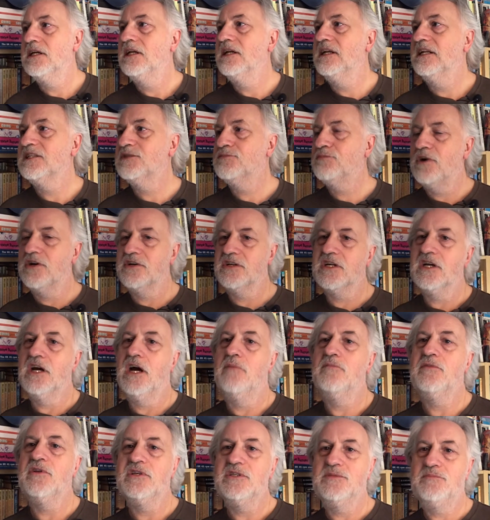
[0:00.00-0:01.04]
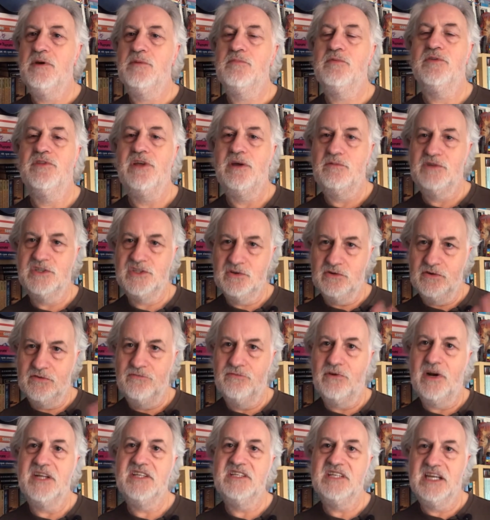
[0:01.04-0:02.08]
Lindsay Bradkamp, these people, they were sort of
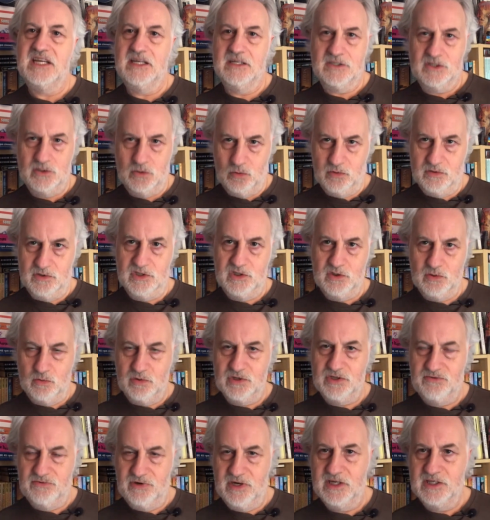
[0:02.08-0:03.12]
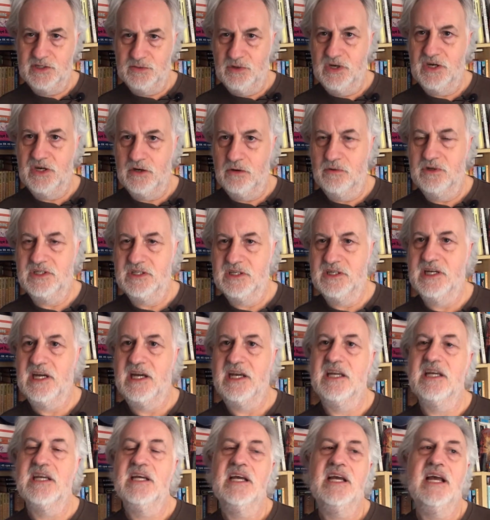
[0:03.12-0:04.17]
writing sword and sorcery as we know it today.
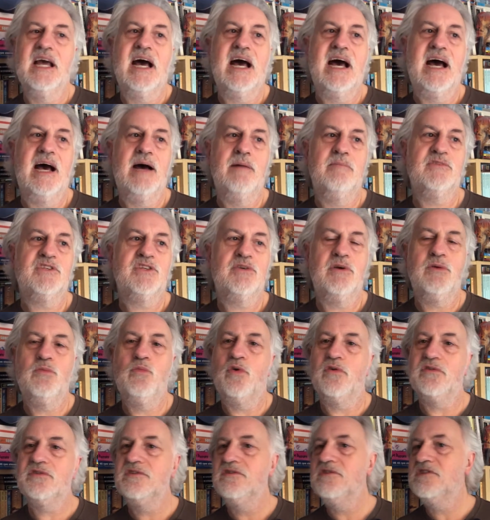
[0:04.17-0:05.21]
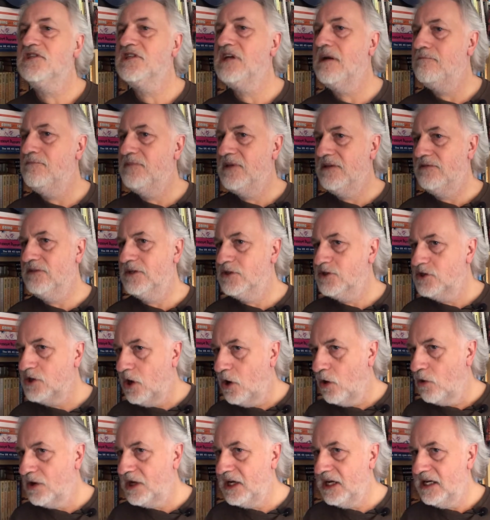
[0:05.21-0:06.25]
So it wasn't something that
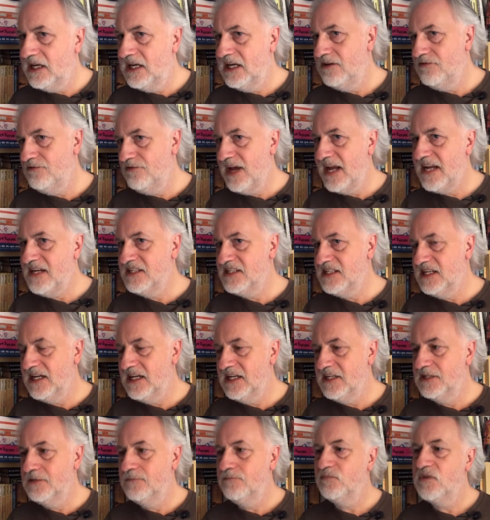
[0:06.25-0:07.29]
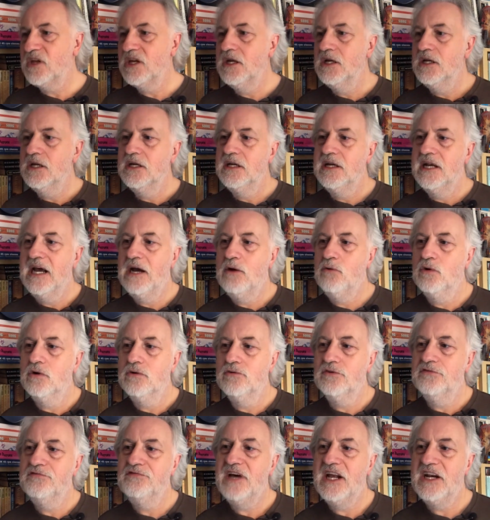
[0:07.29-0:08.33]
Tolkien invented. Now,
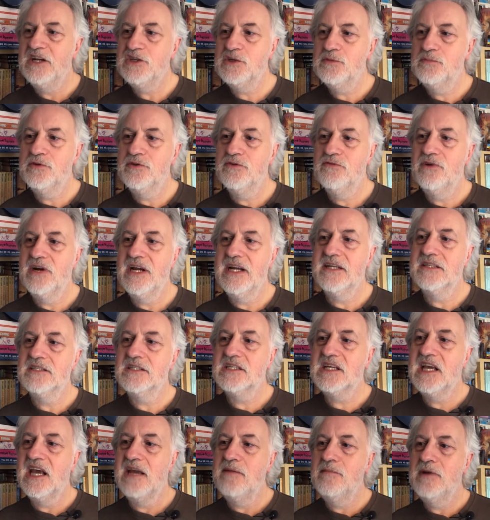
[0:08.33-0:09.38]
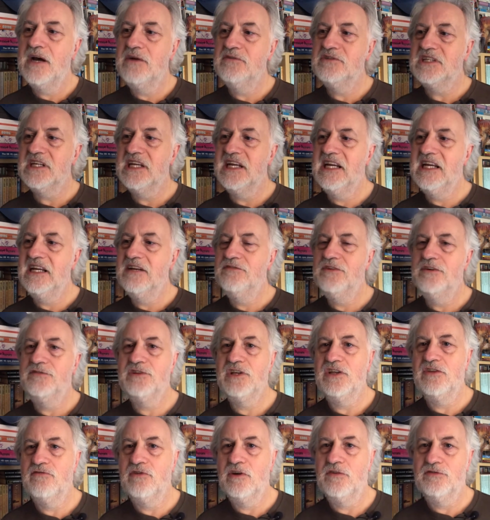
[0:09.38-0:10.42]
The Fellowship of the Rings came out in
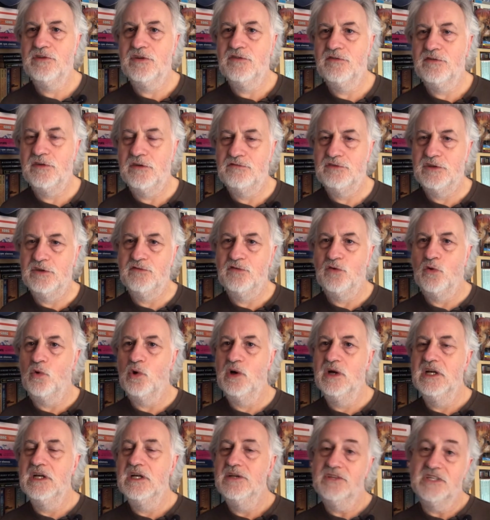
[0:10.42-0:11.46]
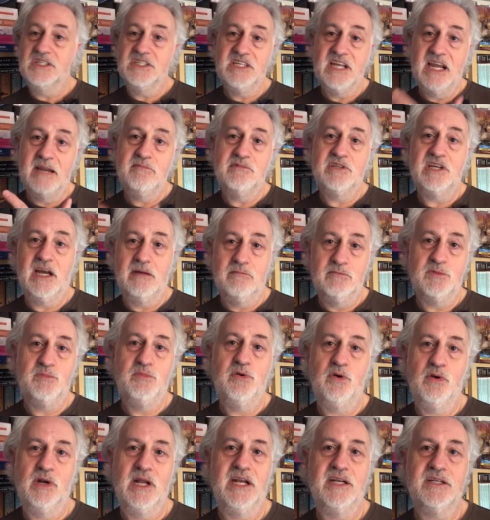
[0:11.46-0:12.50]
53-54, the same time as
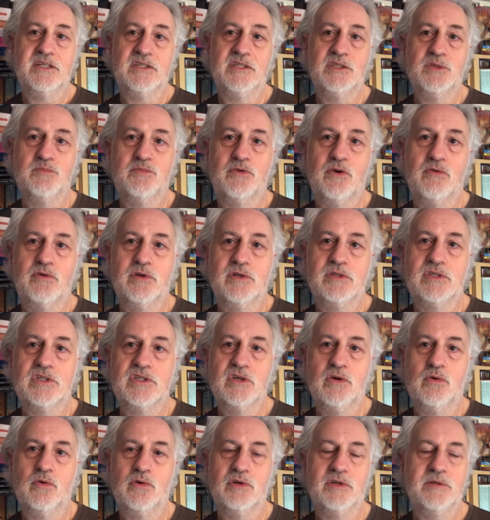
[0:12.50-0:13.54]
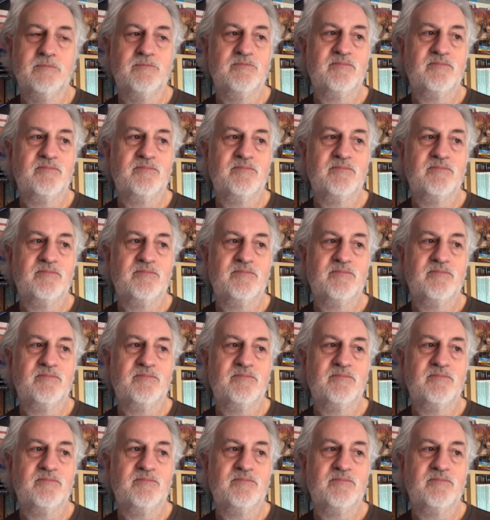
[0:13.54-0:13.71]
Poole Anderson's Broken Sword.